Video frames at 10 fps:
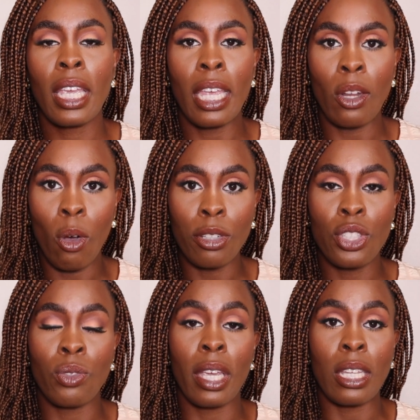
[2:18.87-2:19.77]
in
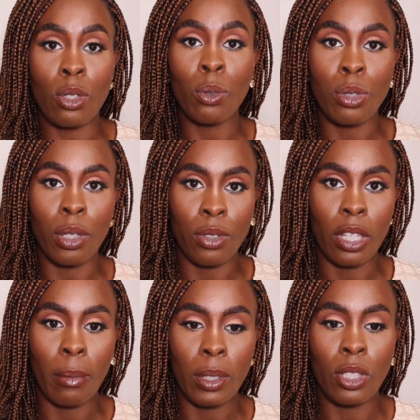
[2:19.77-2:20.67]
Austria is also German.